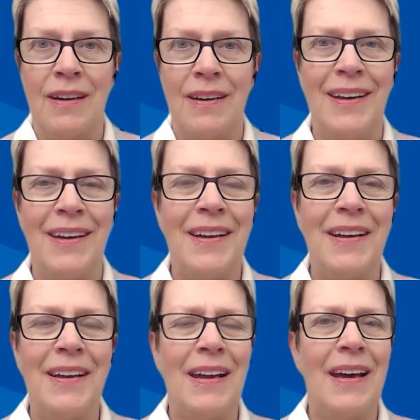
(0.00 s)

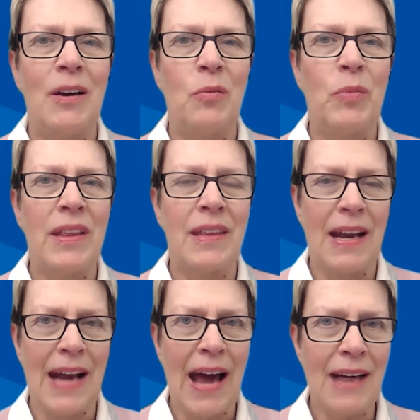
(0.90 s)
with
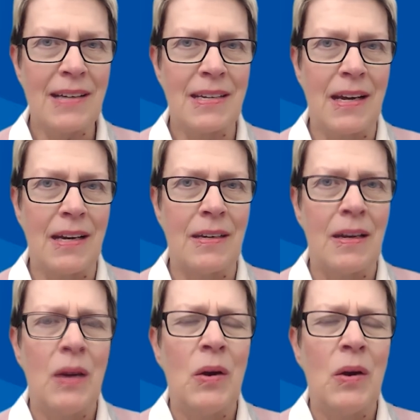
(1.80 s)
an accent,